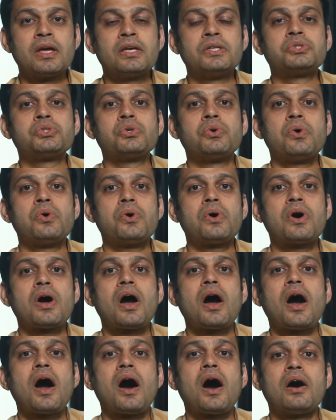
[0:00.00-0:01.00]
So,
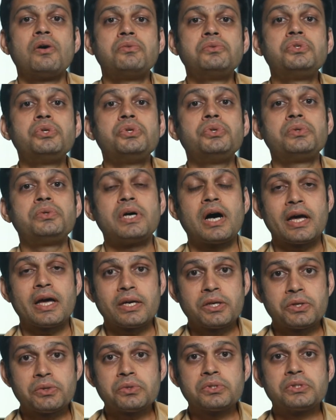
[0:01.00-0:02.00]
how do you
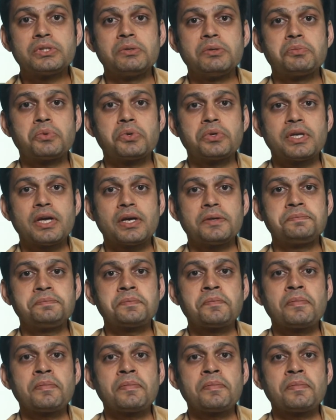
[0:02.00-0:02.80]
diagnose pneumonia?